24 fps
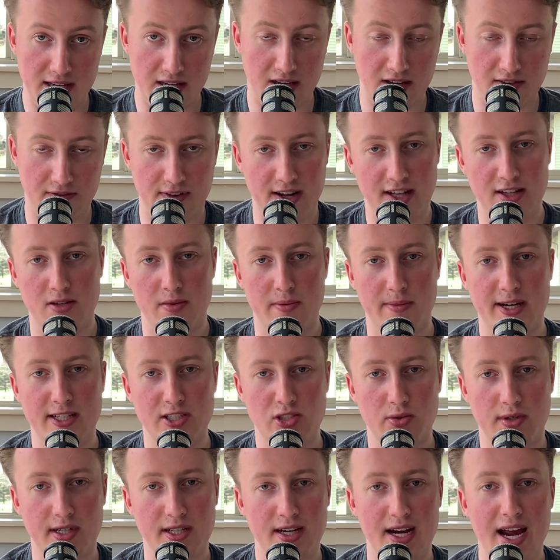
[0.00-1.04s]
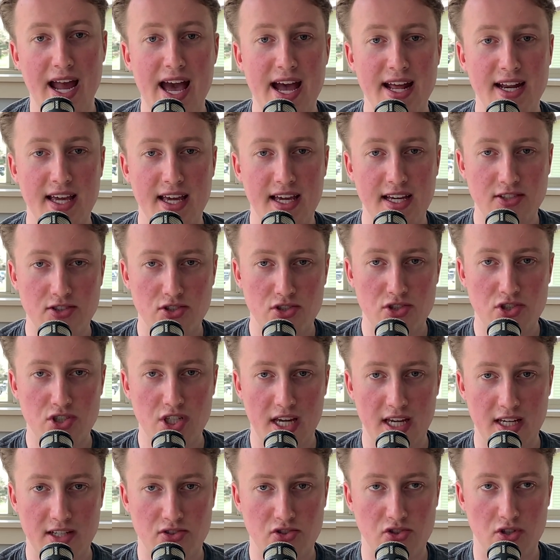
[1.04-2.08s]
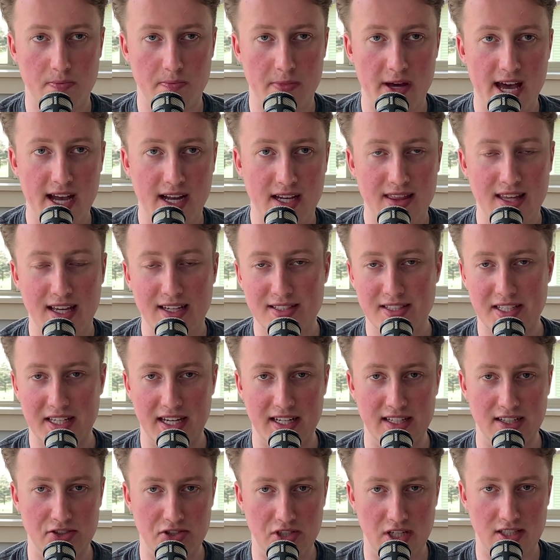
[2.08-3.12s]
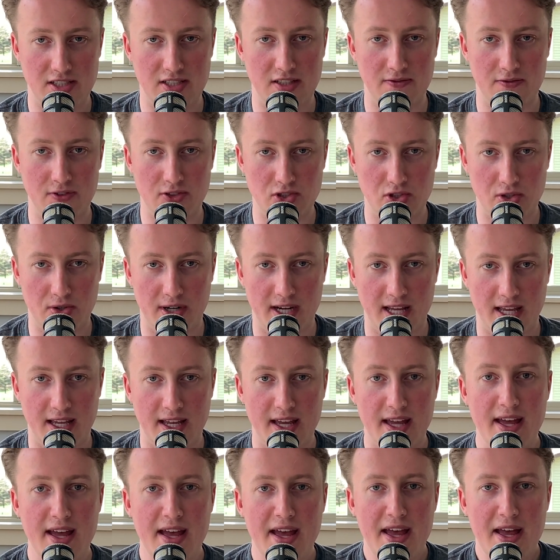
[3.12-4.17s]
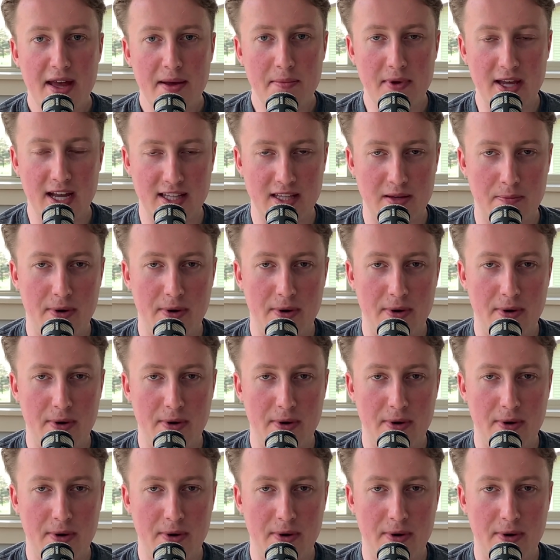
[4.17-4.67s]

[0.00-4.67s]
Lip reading: You can follow him on Twitter at HJ Trebek. Thanks again to Jason for joining me on the